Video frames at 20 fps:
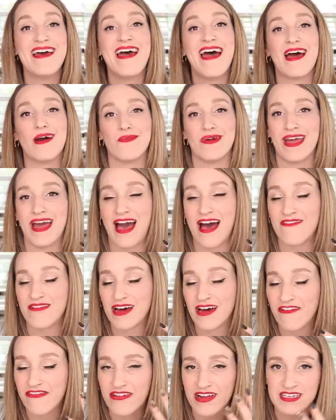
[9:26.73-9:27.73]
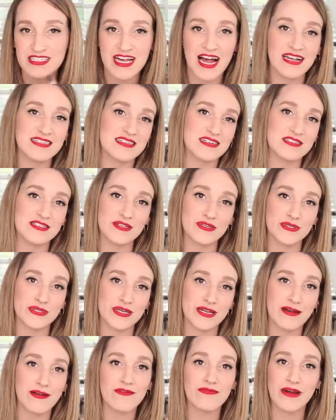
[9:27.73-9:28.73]
And we have a fantastic
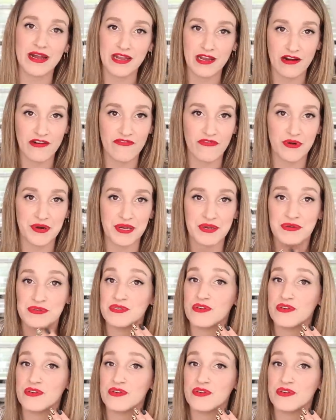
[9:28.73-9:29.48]
solution right here for you.